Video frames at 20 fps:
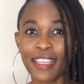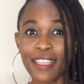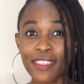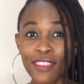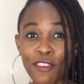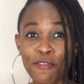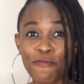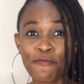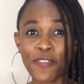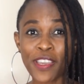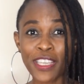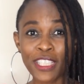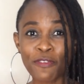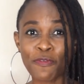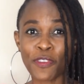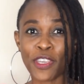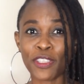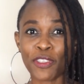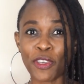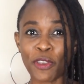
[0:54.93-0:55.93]
The first
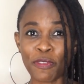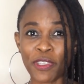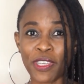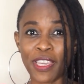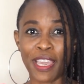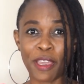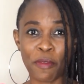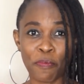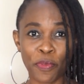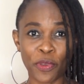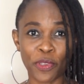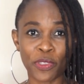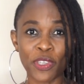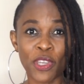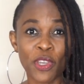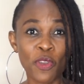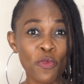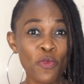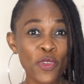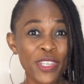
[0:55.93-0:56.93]
phase of the airport,
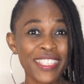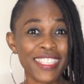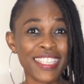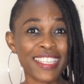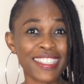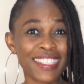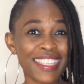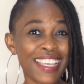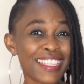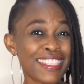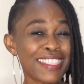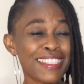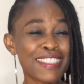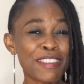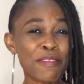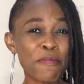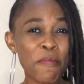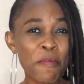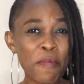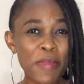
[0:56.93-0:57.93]
which is
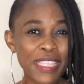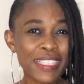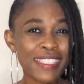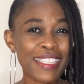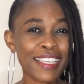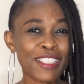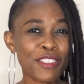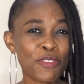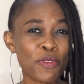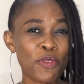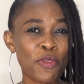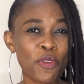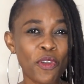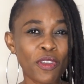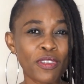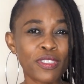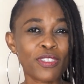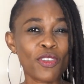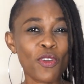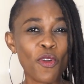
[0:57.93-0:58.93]
estimated to
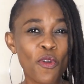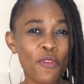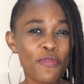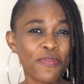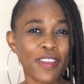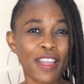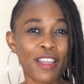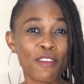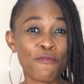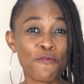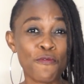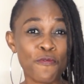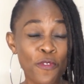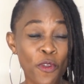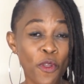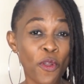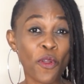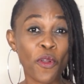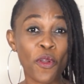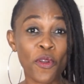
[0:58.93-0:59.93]
cost over
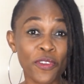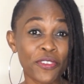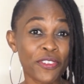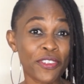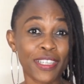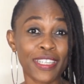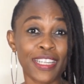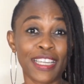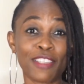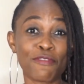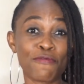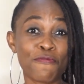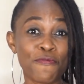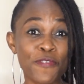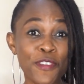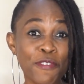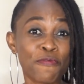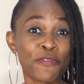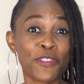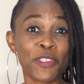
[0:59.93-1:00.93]

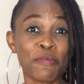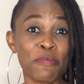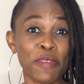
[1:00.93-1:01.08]
$450